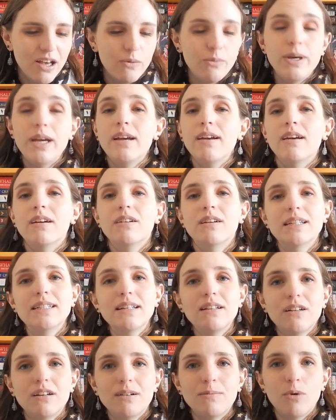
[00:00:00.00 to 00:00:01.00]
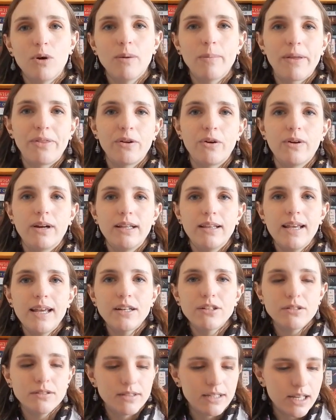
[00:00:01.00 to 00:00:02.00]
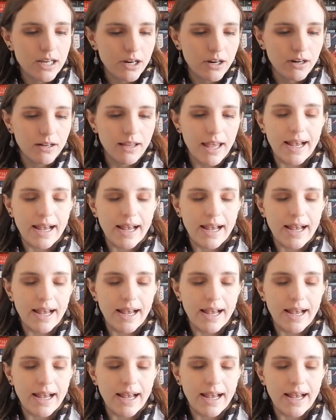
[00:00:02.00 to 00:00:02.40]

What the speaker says: We get to learn more about the Green Lanterns here.